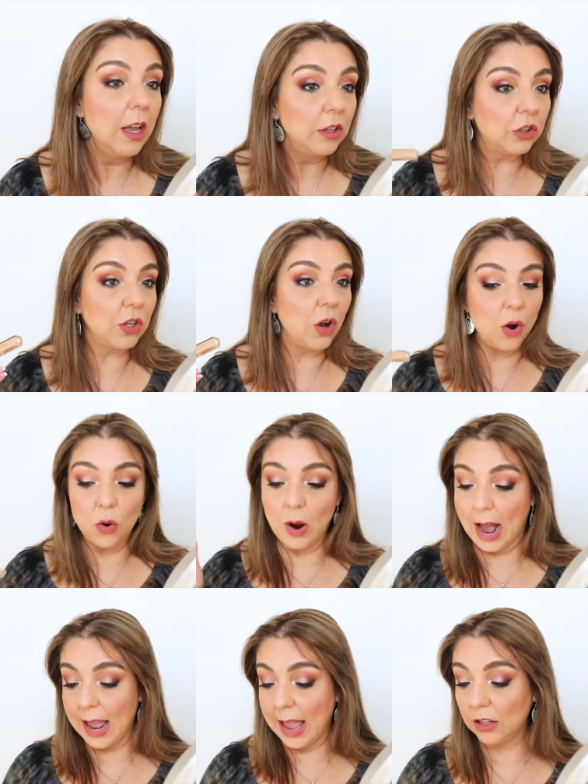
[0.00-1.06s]
So
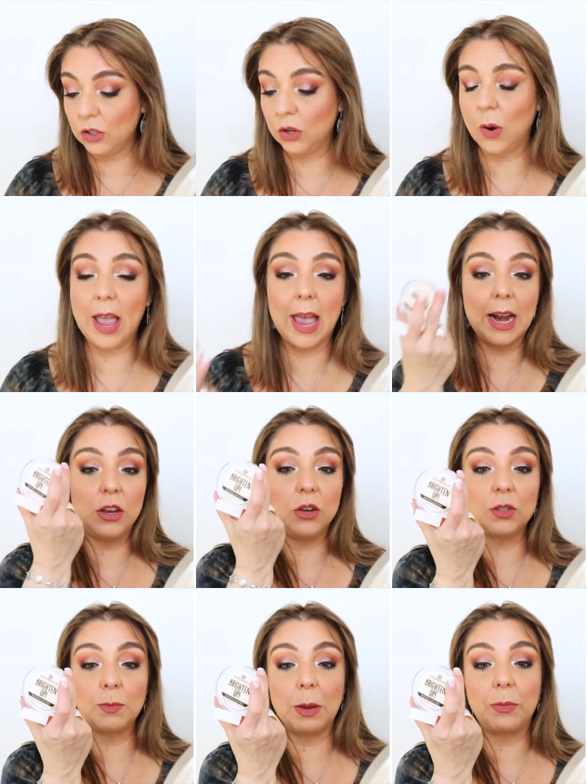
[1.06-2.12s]
I have to go ahead and
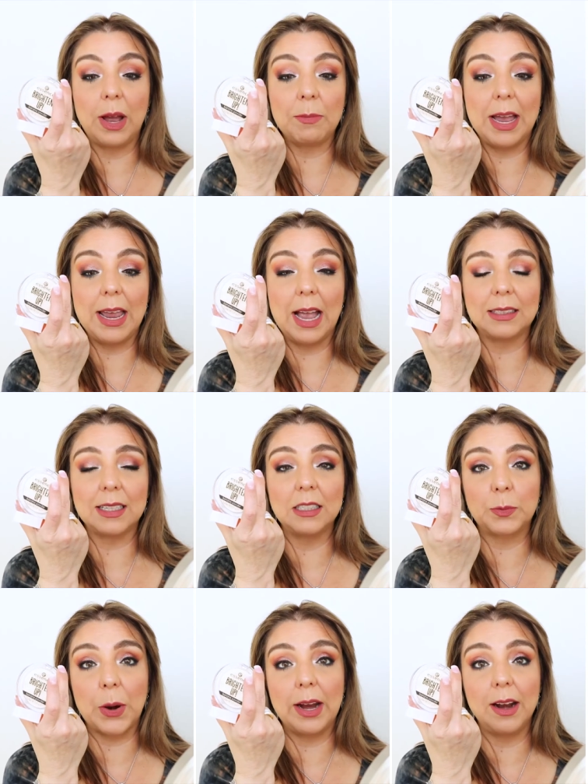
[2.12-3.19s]
use my, my Essence
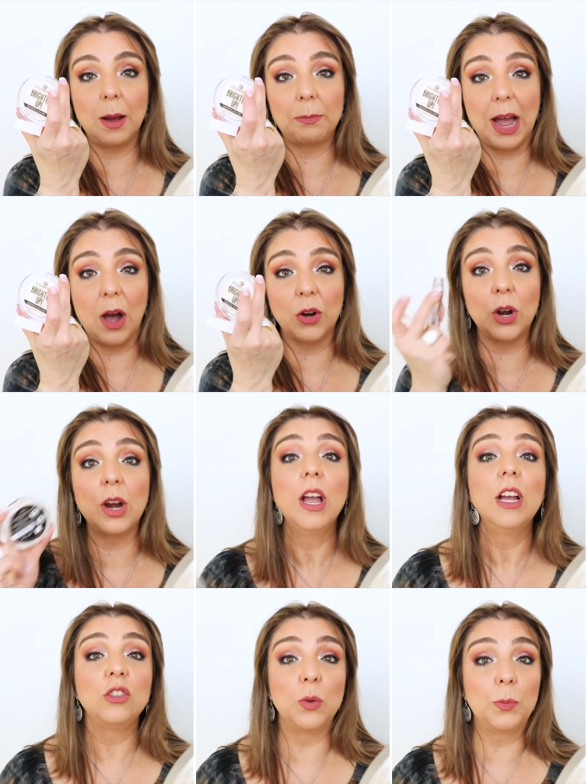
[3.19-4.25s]
Brighten Up powder
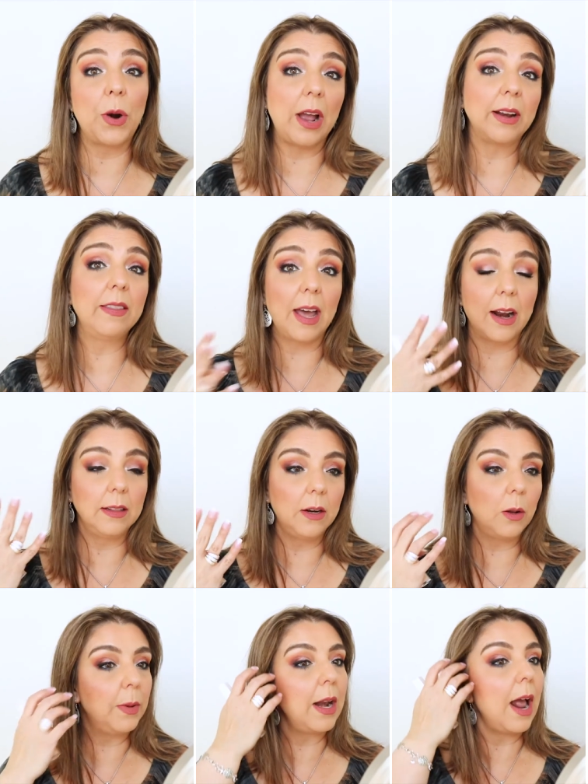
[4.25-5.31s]
to brighten that a
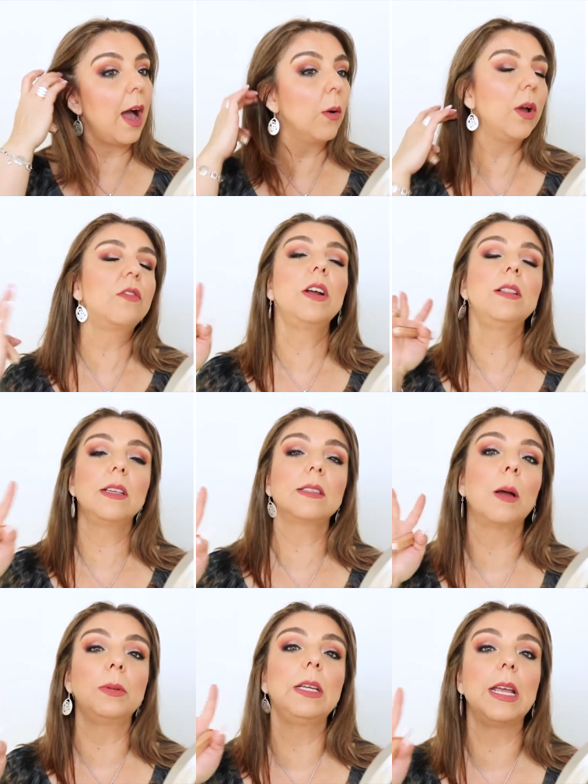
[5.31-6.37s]
little bit. However, this
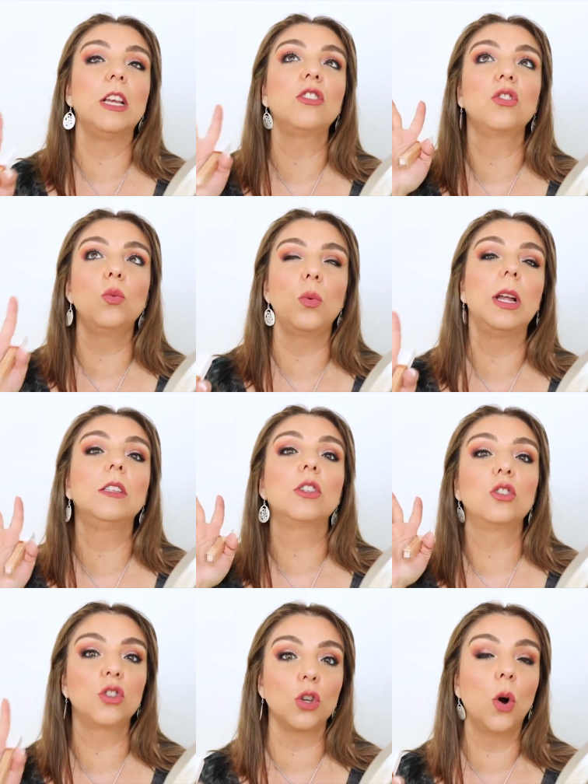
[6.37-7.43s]
application went
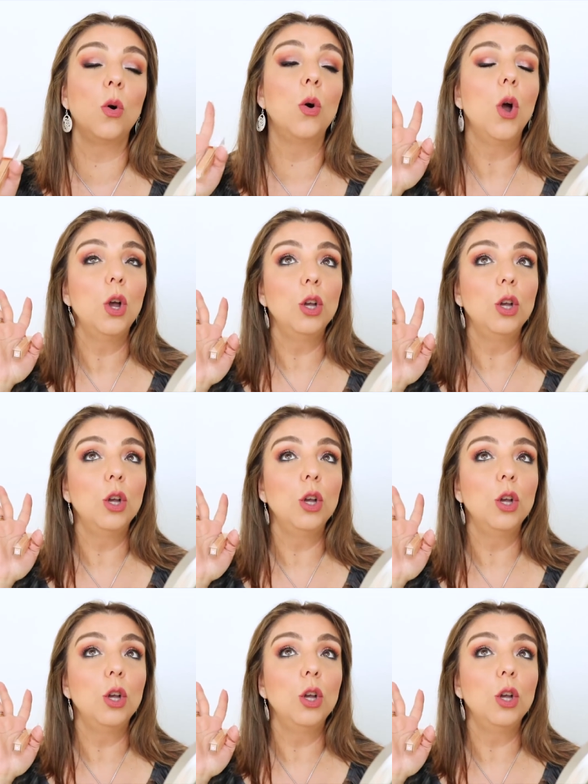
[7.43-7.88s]
so